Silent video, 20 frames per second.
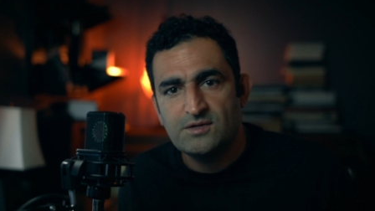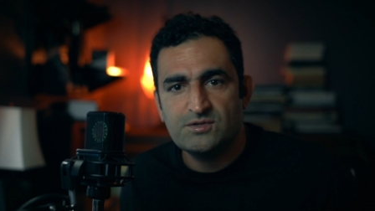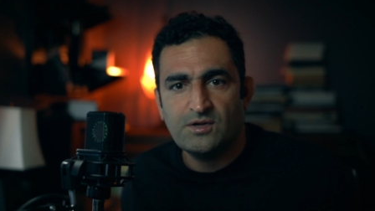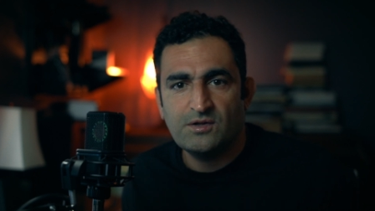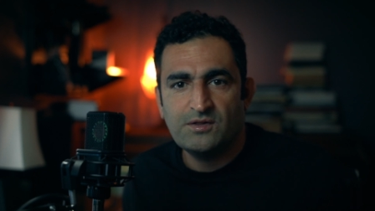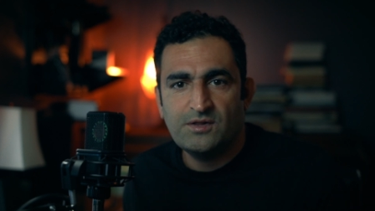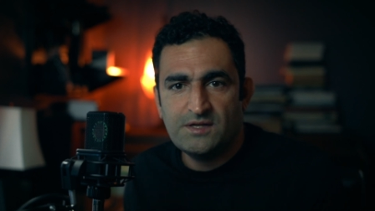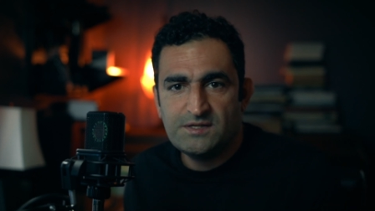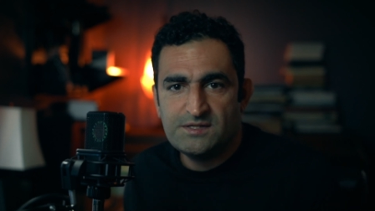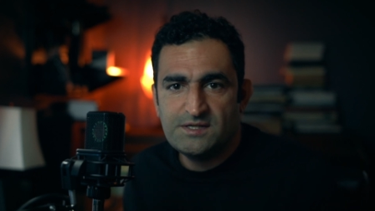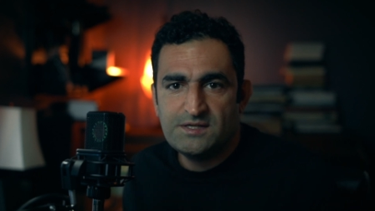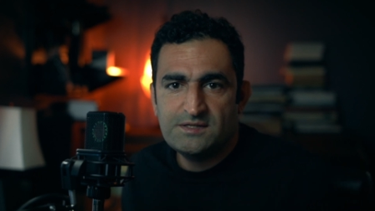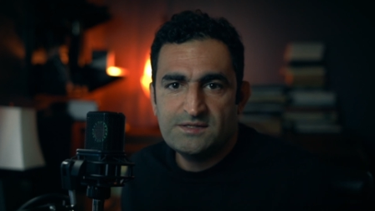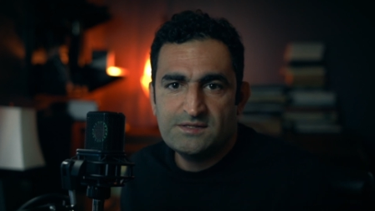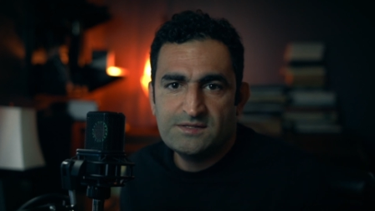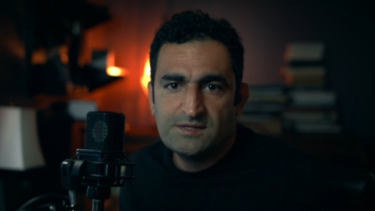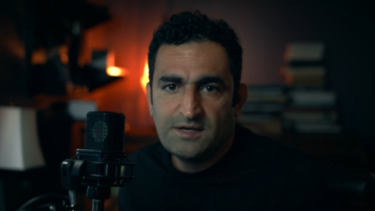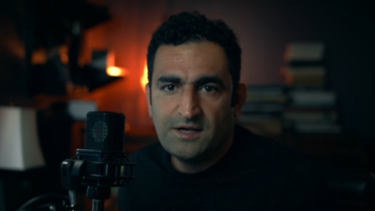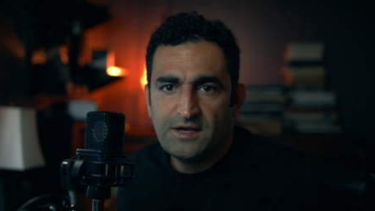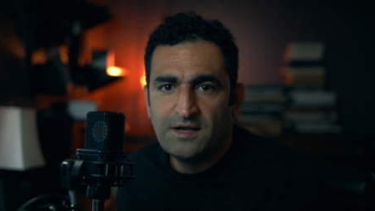So this
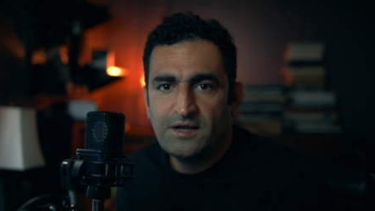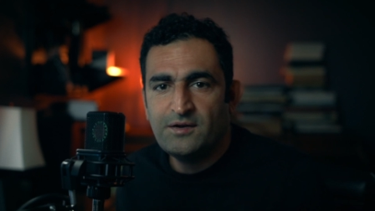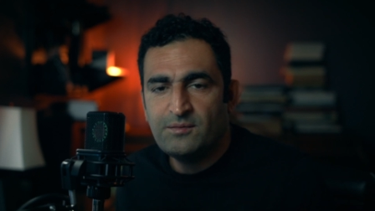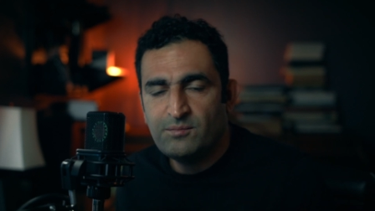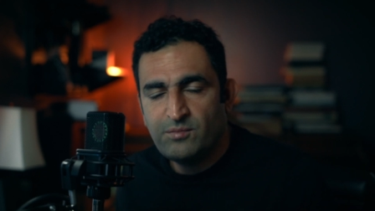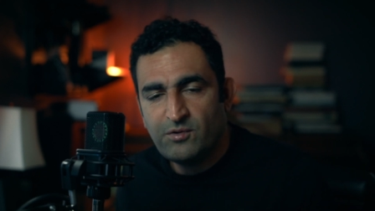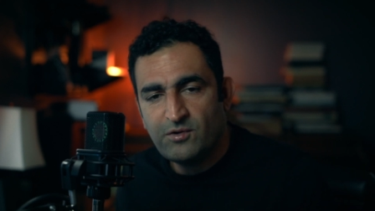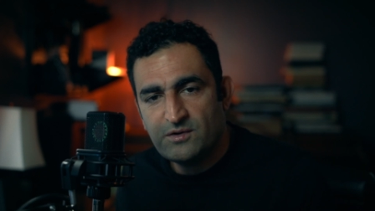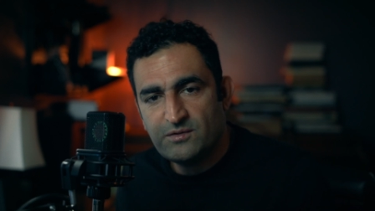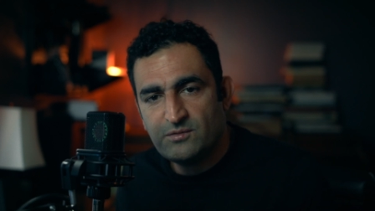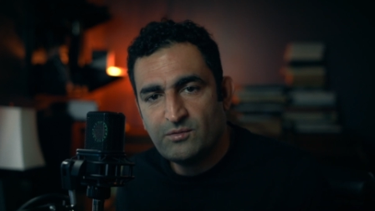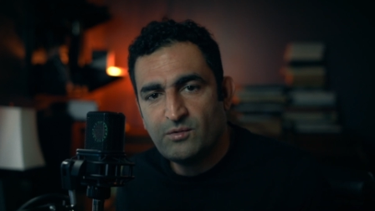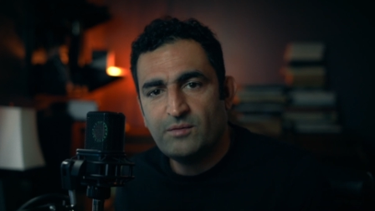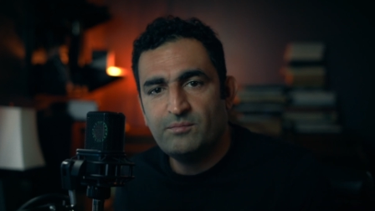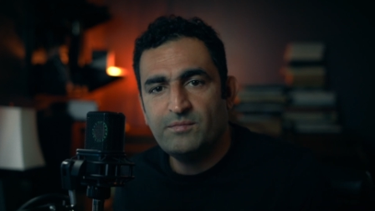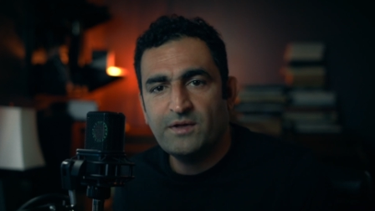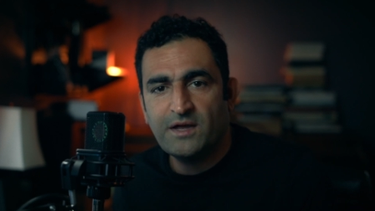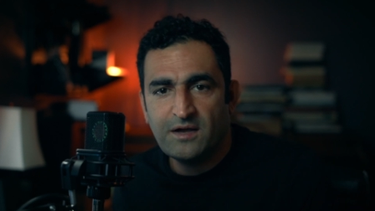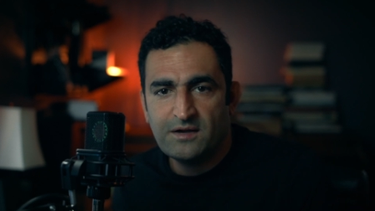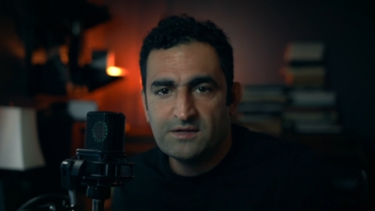is an important
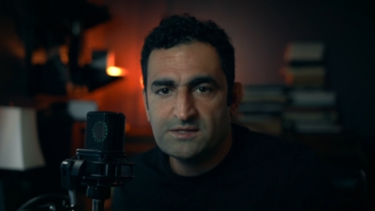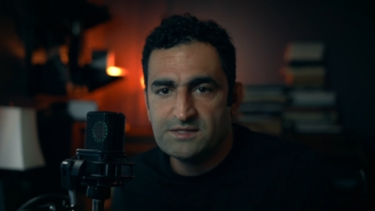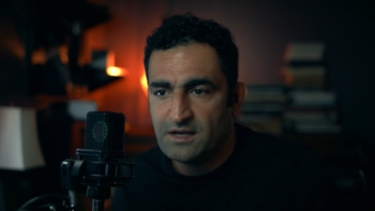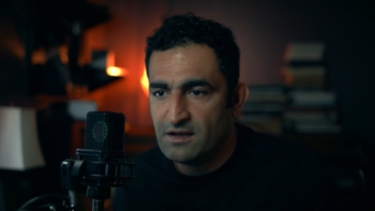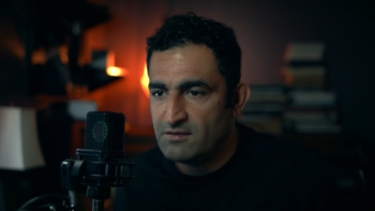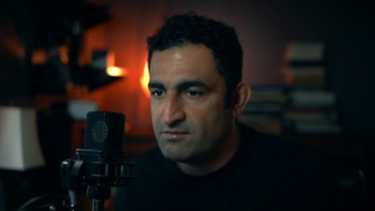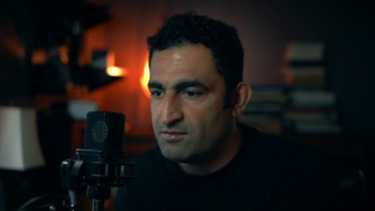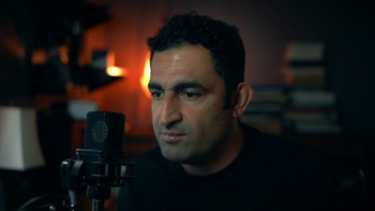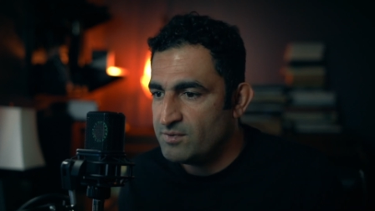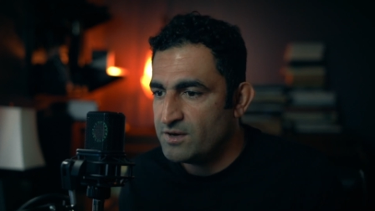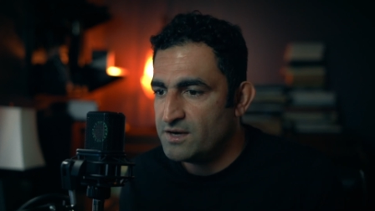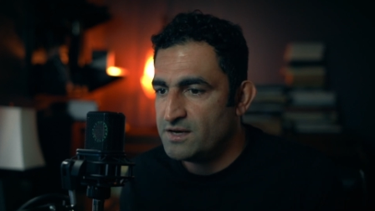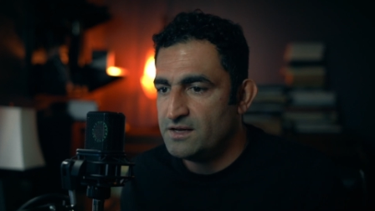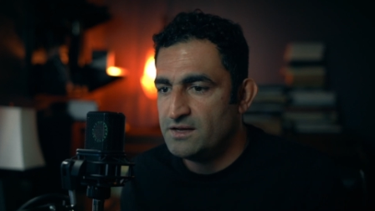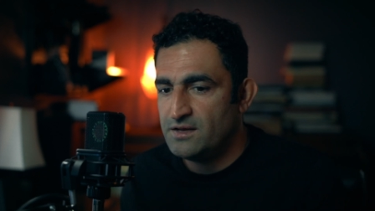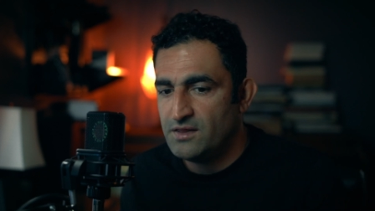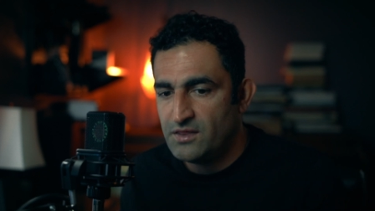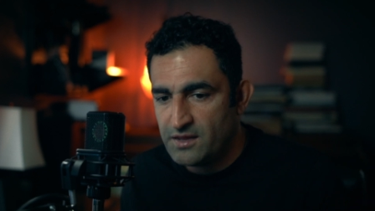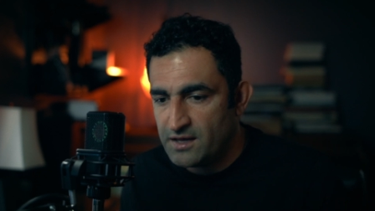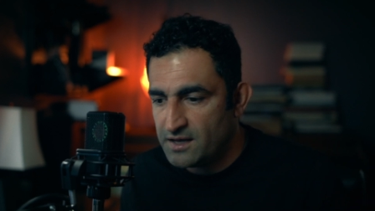one because
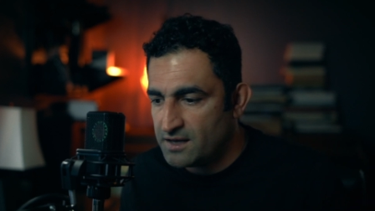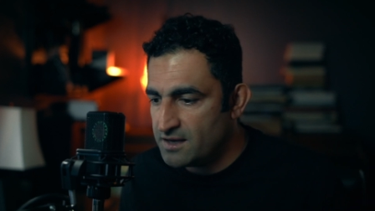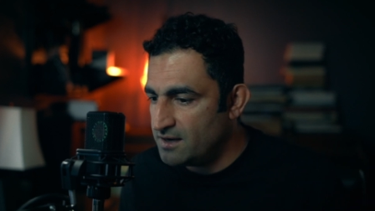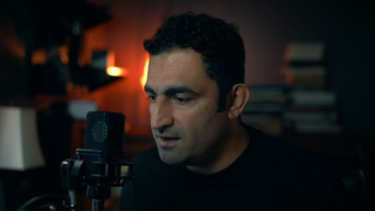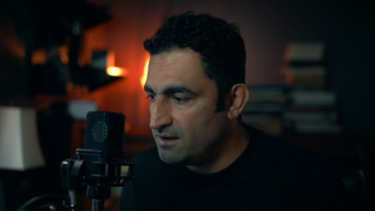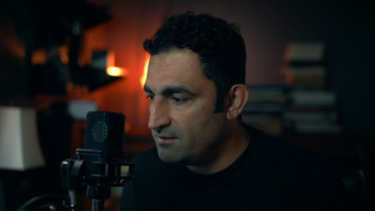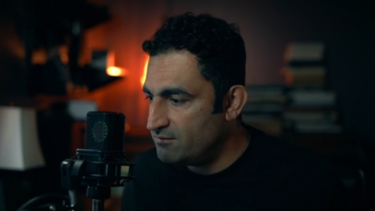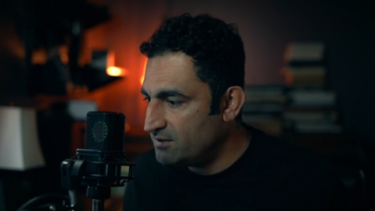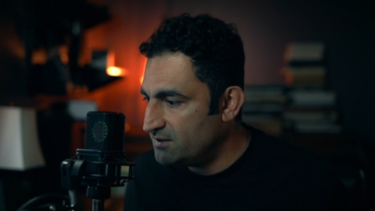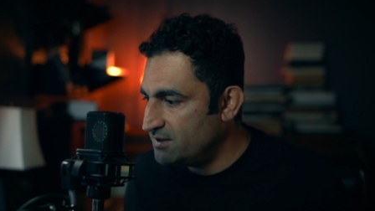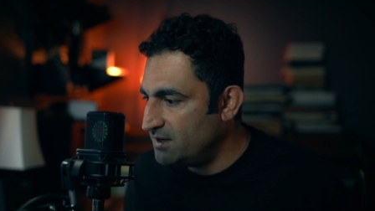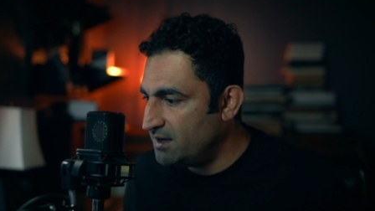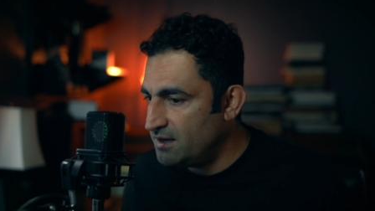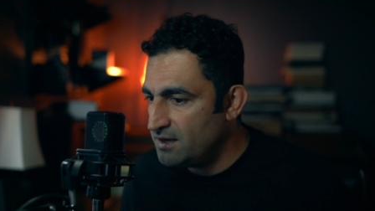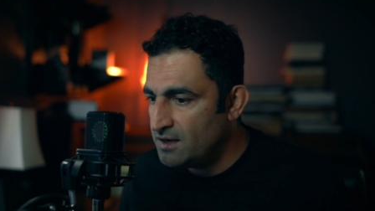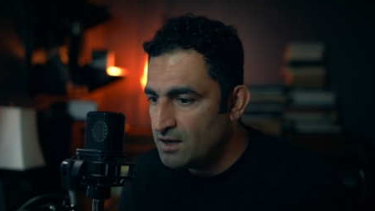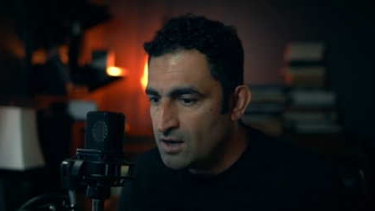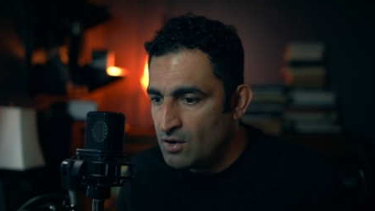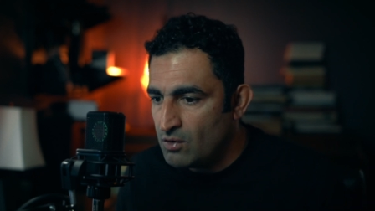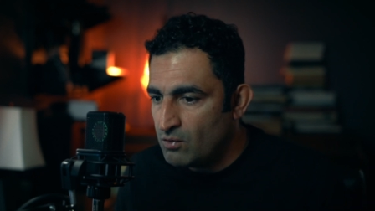everybody thinking every
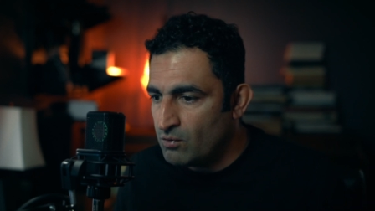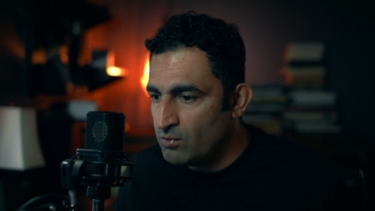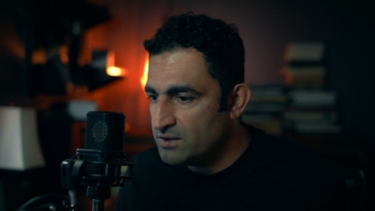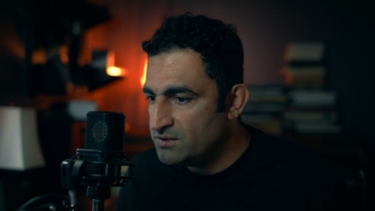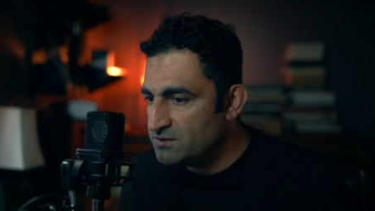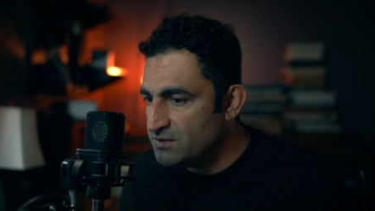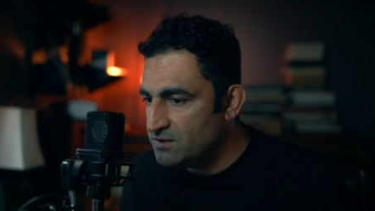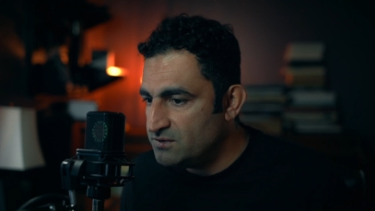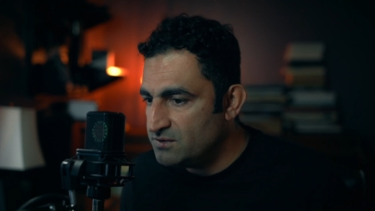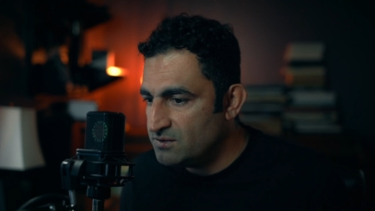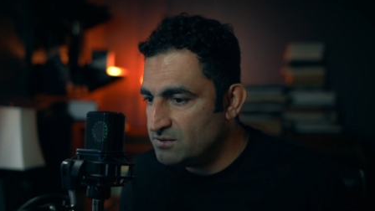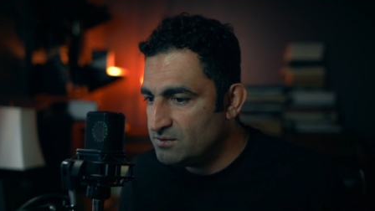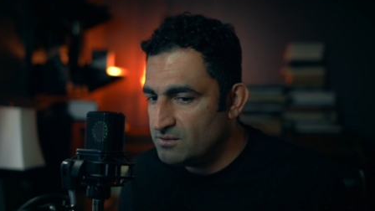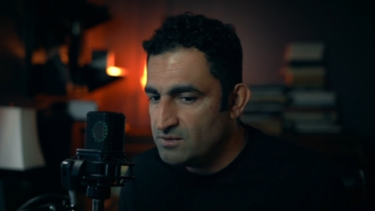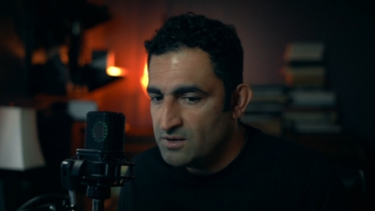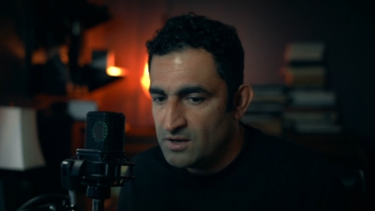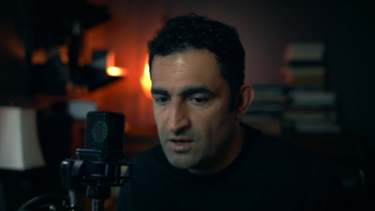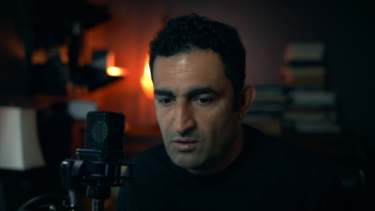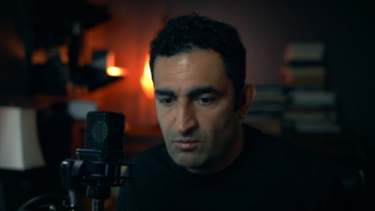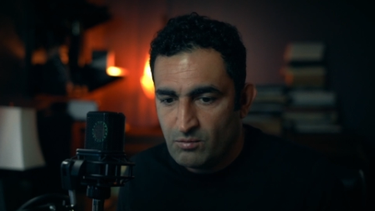day what to
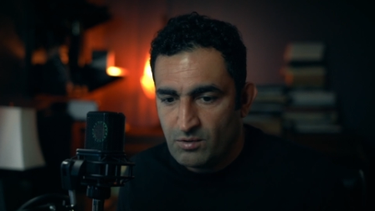do,